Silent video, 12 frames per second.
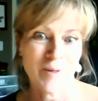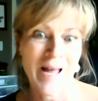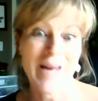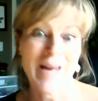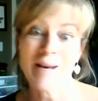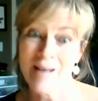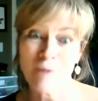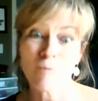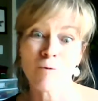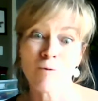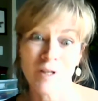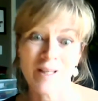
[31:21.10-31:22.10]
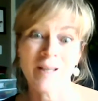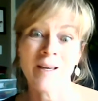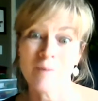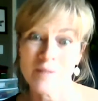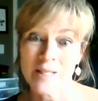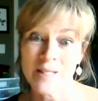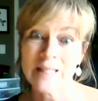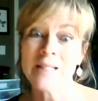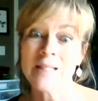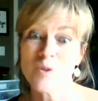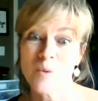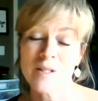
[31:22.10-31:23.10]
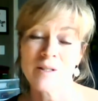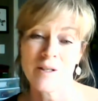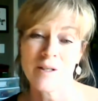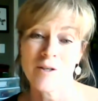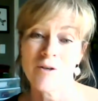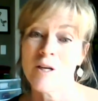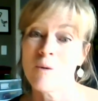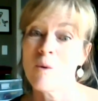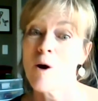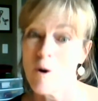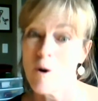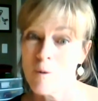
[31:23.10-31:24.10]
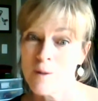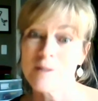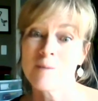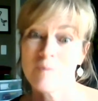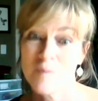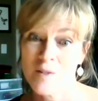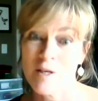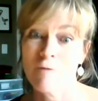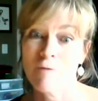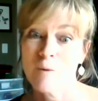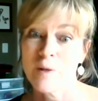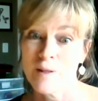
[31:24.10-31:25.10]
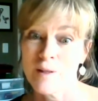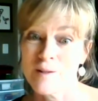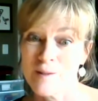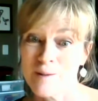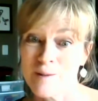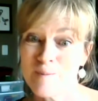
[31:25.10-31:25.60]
And really, it was at least twice a year he would always suffer with this.